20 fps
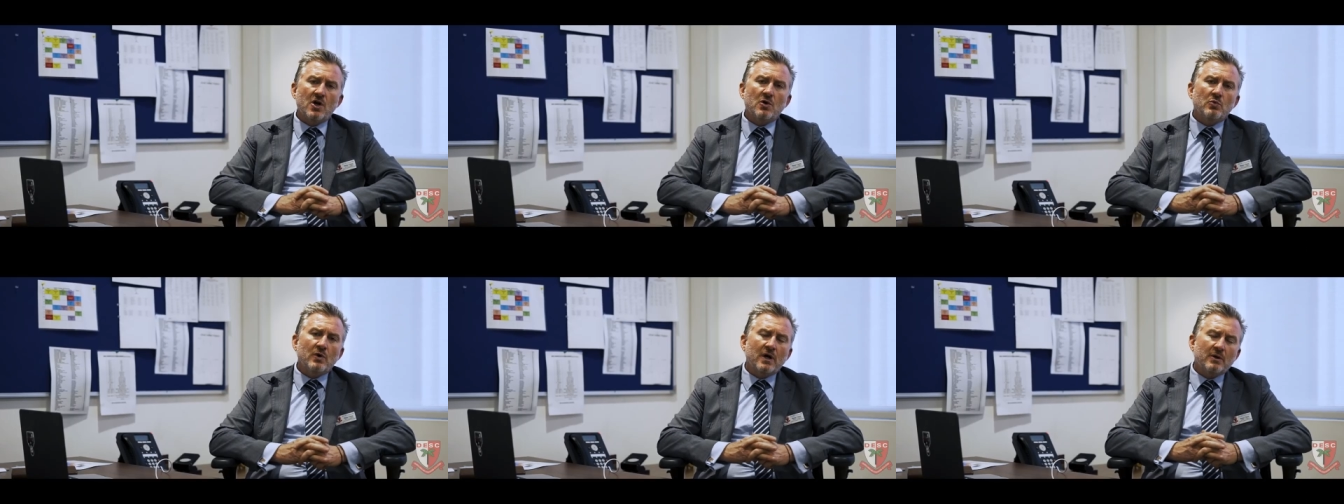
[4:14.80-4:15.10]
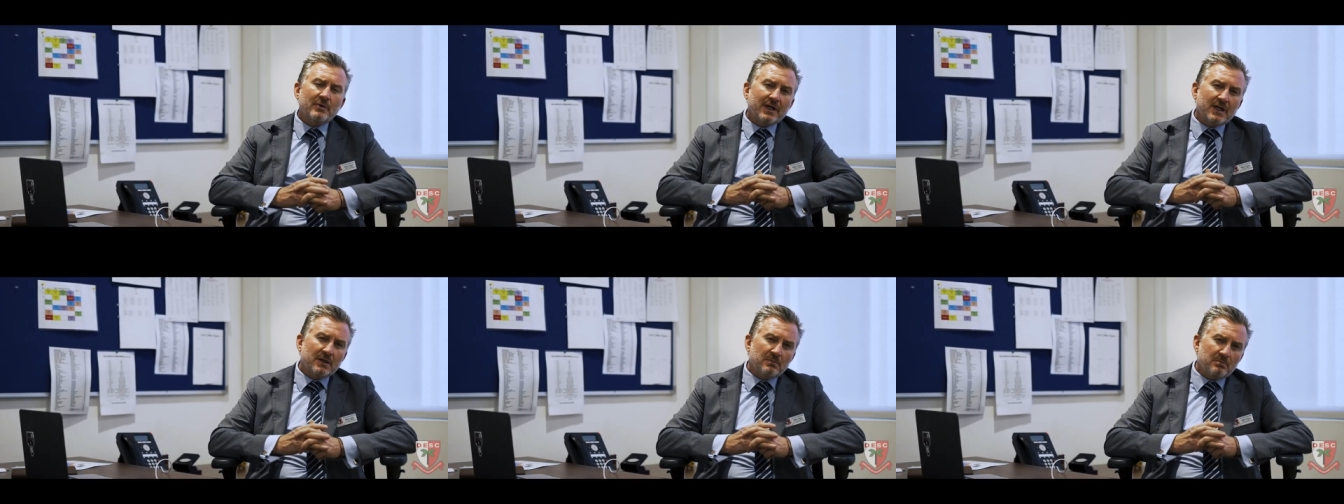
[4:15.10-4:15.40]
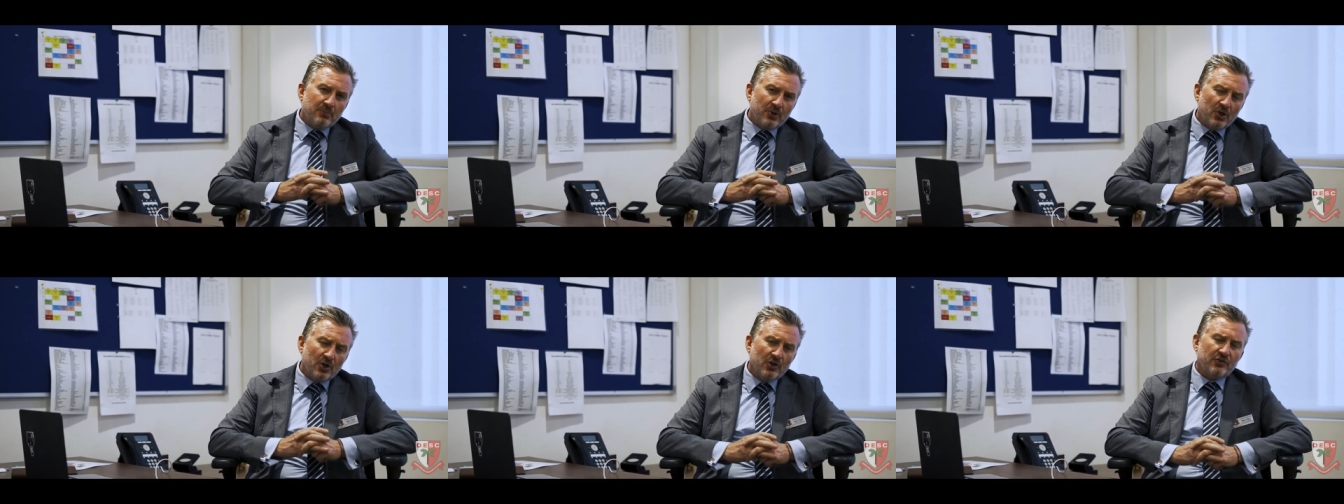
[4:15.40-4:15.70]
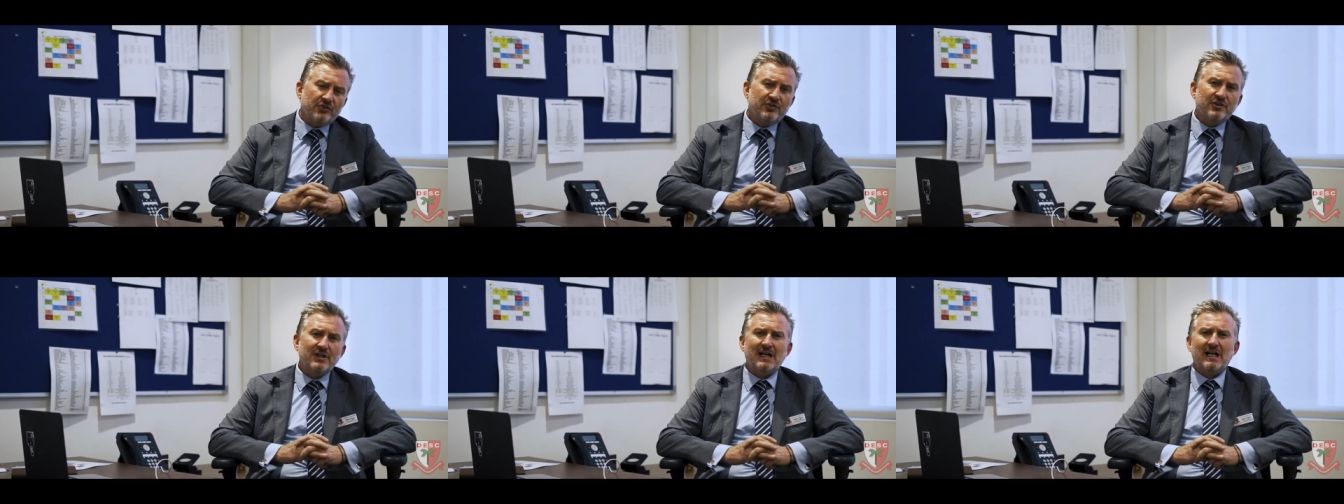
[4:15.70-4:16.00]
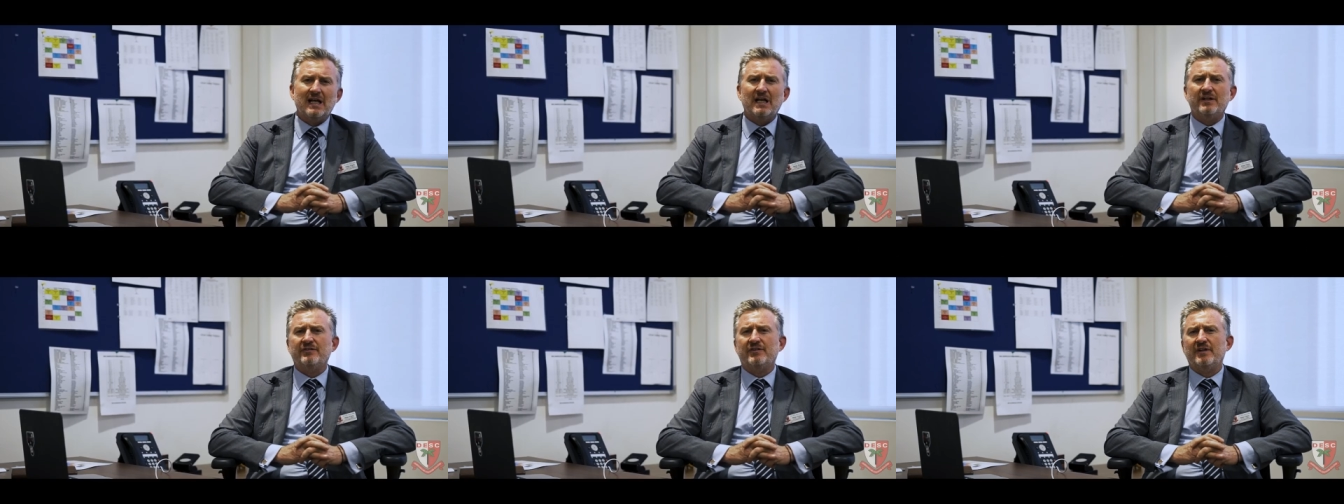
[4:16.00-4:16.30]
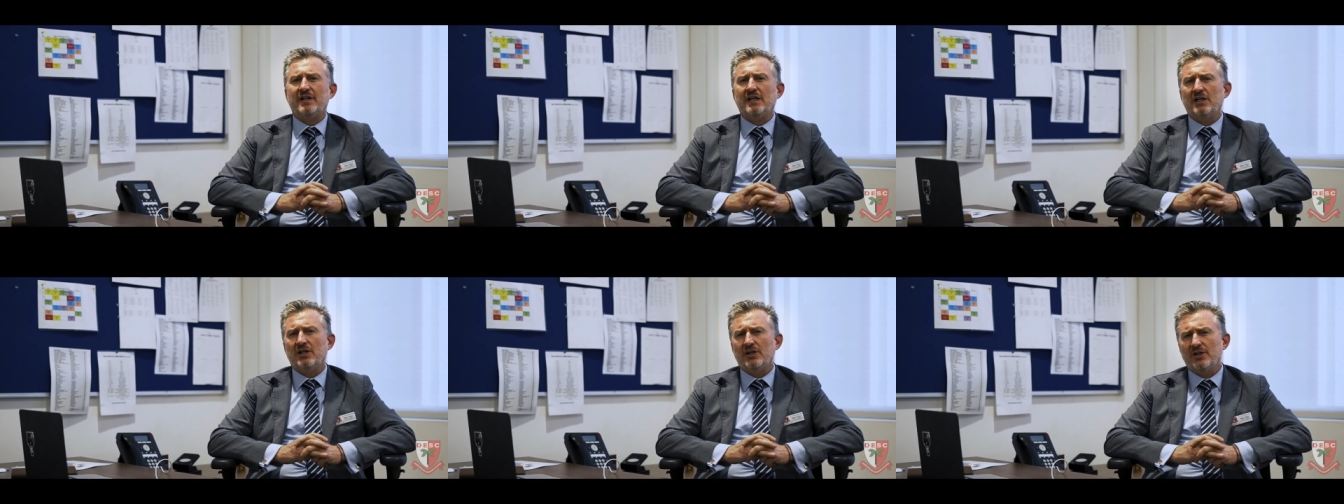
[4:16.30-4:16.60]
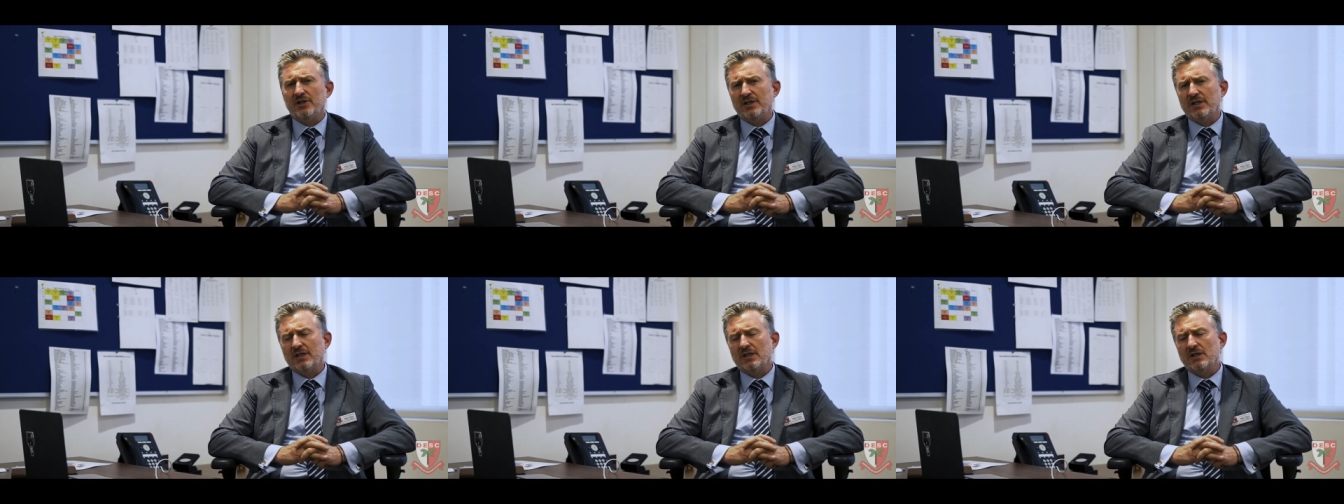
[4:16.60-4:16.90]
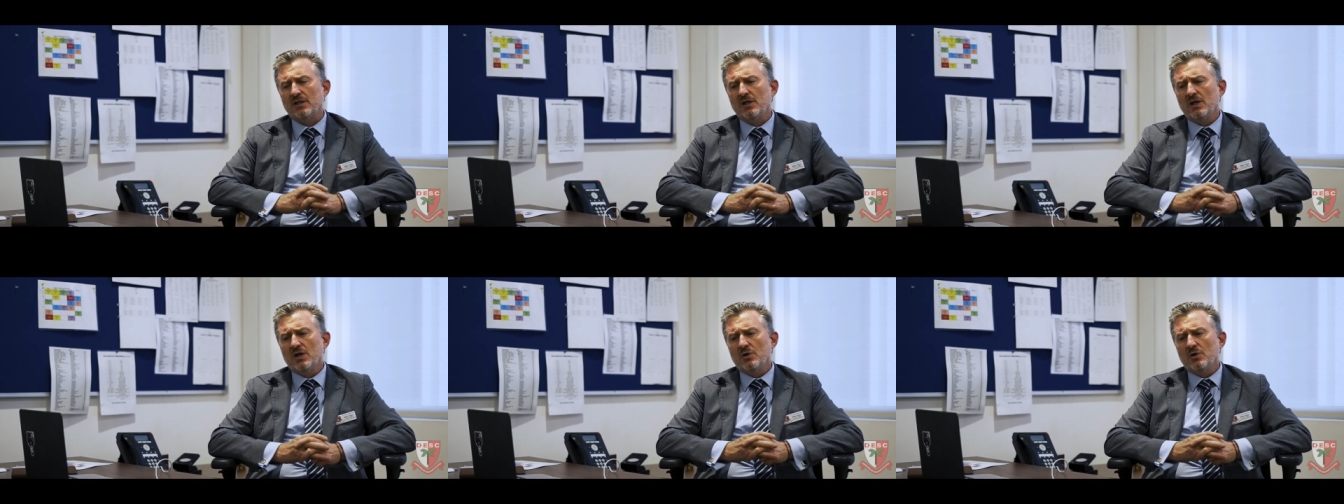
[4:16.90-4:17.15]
where we can personalize their learning.